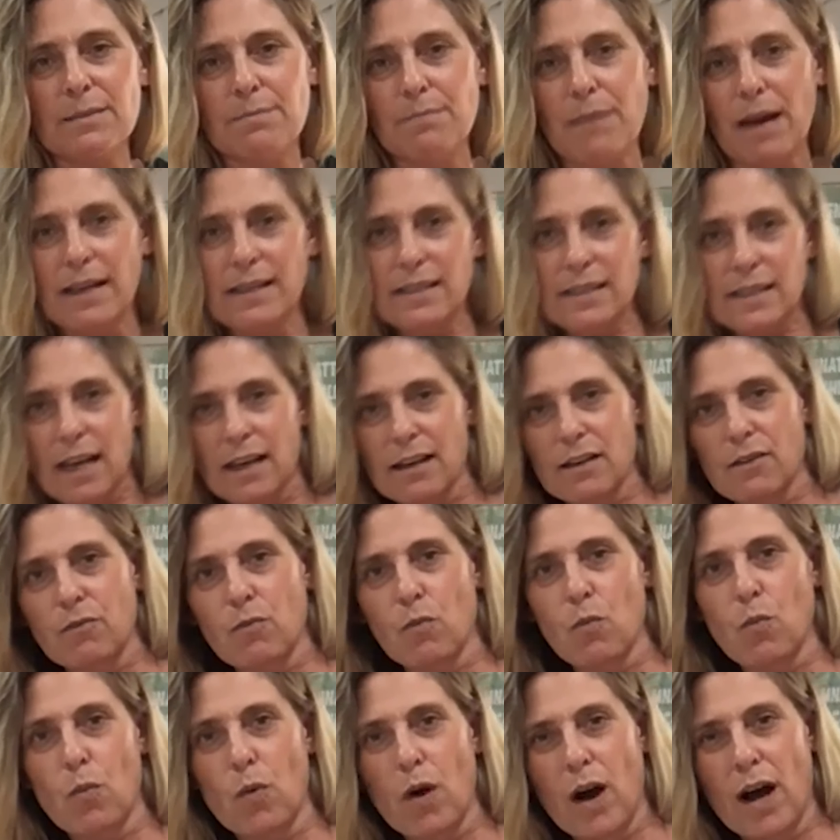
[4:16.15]
mine's kind of
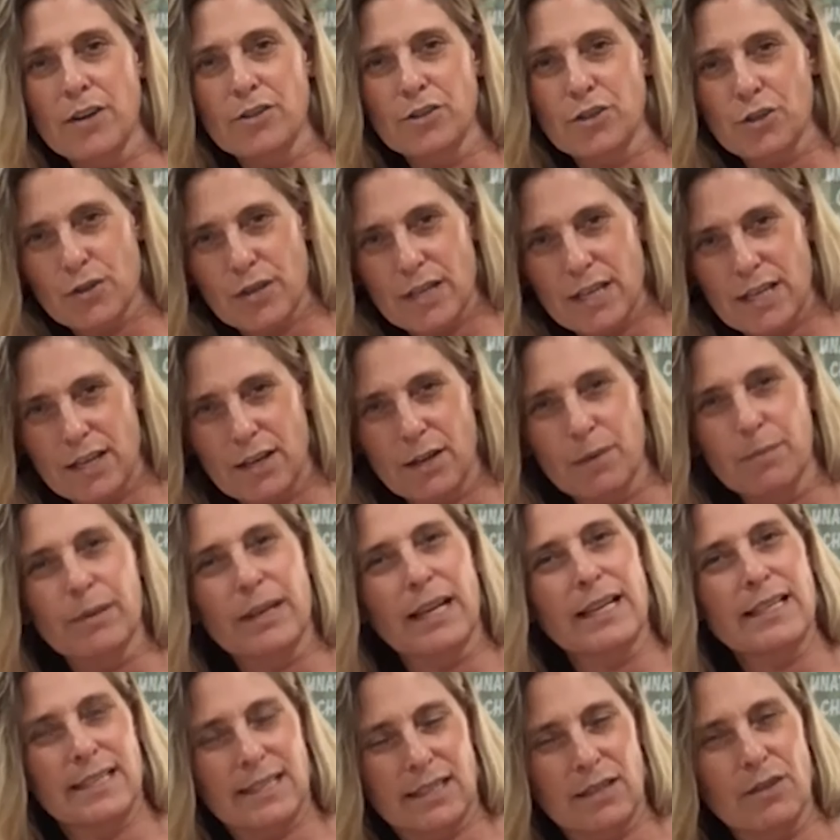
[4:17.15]
under here, but
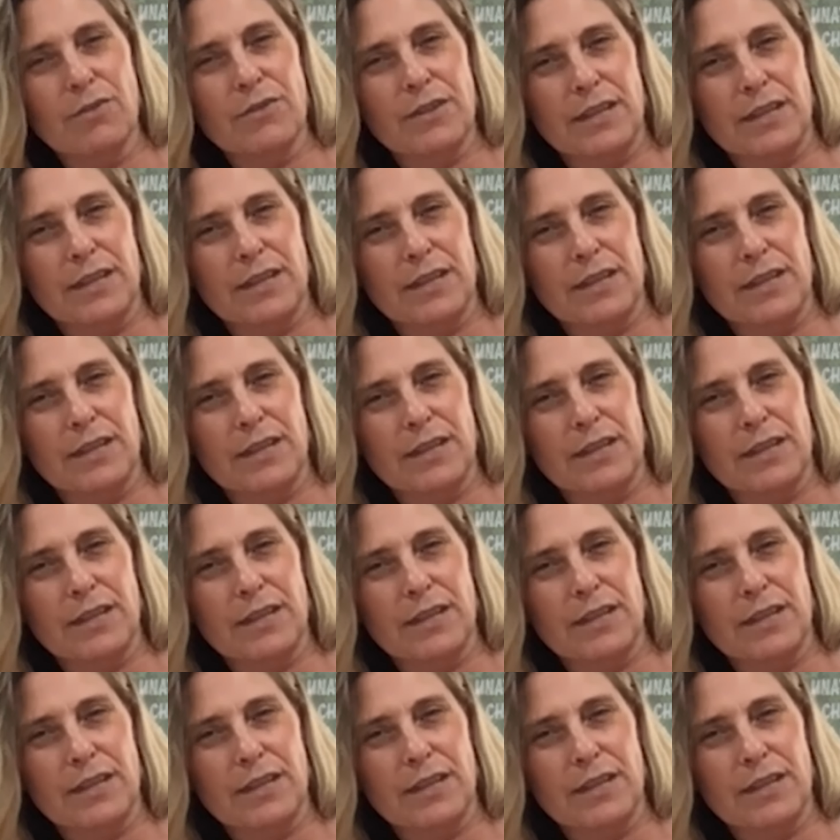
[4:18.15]
I still